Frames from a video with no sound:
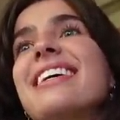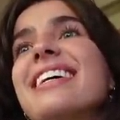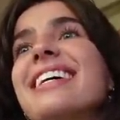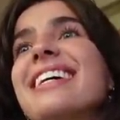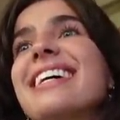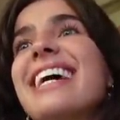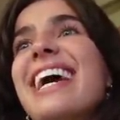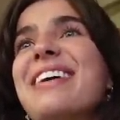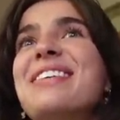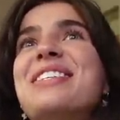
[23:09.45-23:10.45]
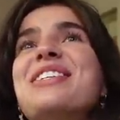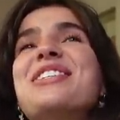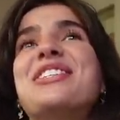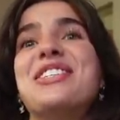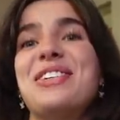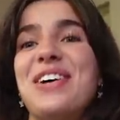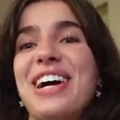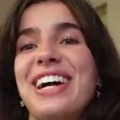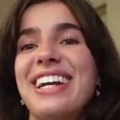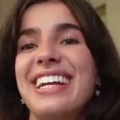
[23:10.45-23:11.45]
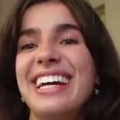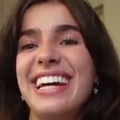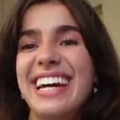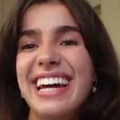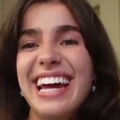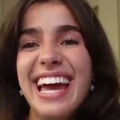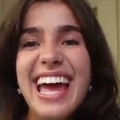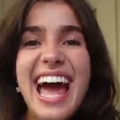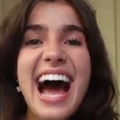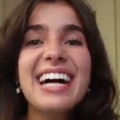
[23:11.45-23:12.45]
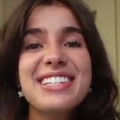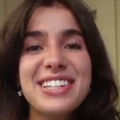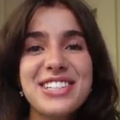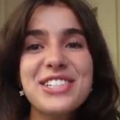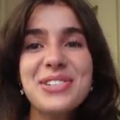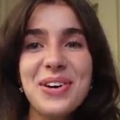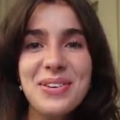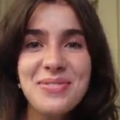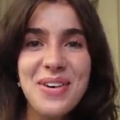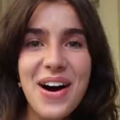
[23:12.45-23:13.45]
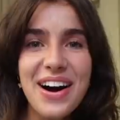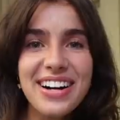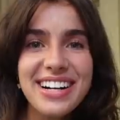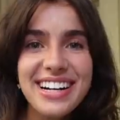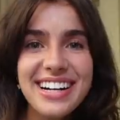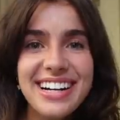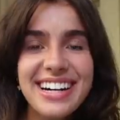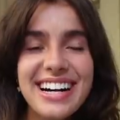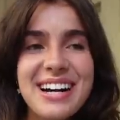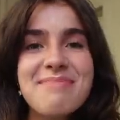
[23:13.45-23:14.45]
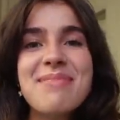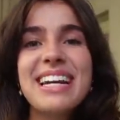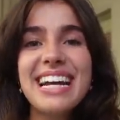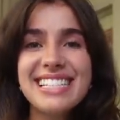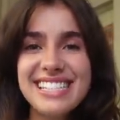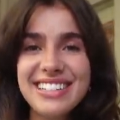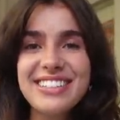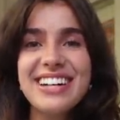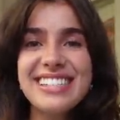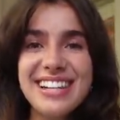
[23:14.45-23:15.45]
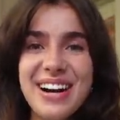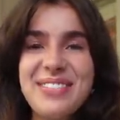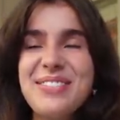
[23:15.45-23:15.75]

it was a short, I took a short walk but I still crossed it off.